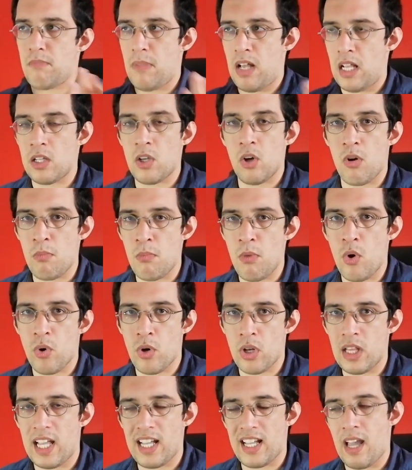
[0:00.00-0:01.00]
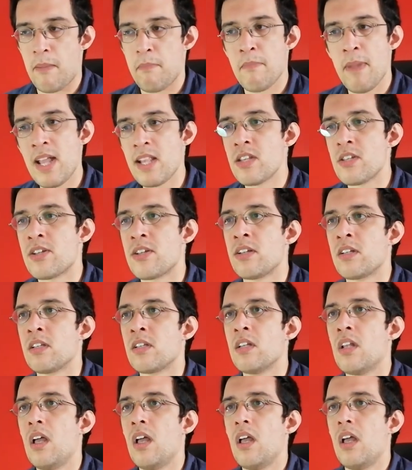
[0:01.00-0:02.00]
Alohomora, like I
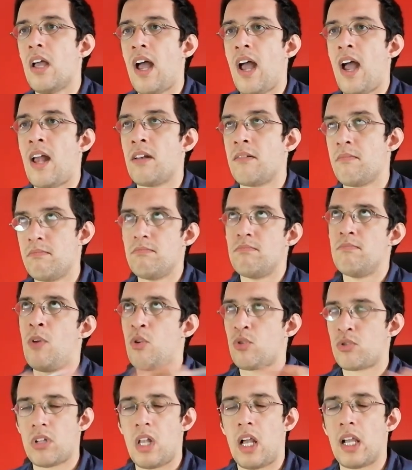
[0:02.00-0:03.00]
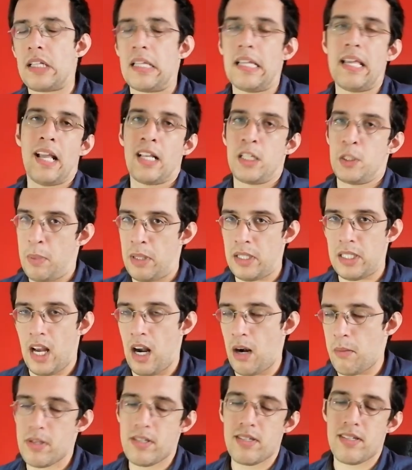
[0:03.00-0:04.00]
mentioned, and most likely
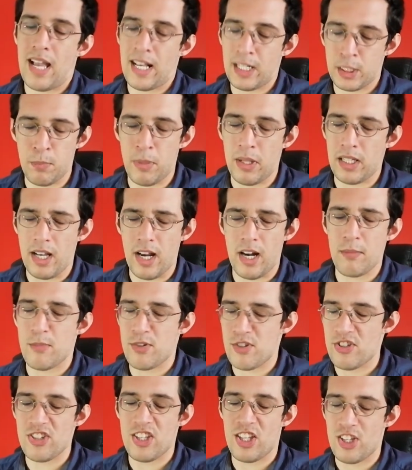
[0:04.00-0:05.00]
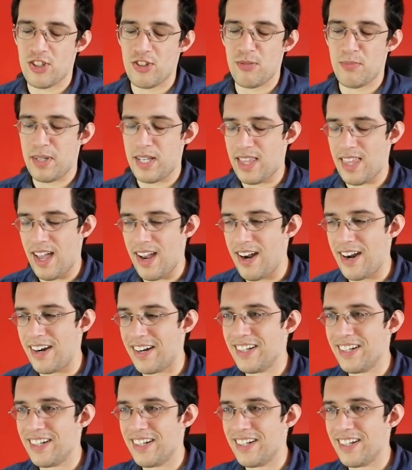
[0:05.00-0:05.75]
Expelliarmus. Expelliarmus needs to be there.